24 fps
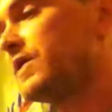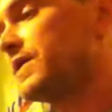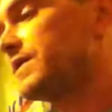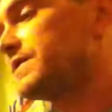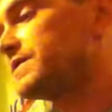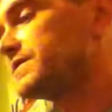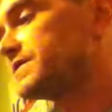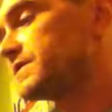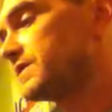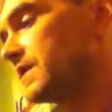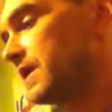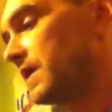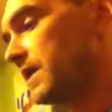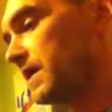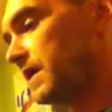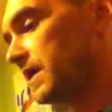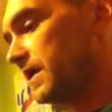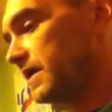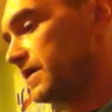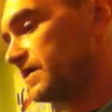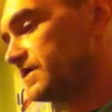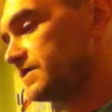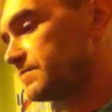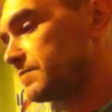this,
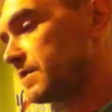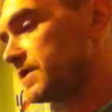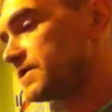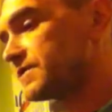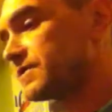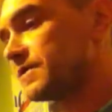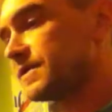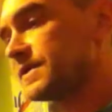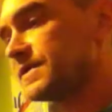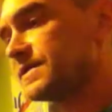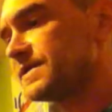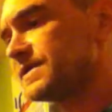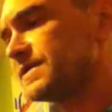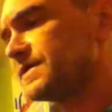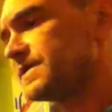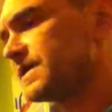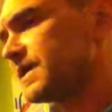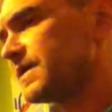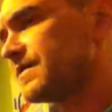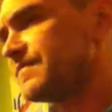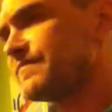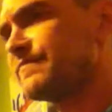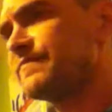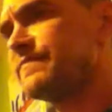especially since
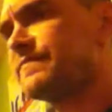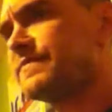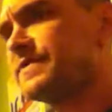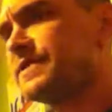I've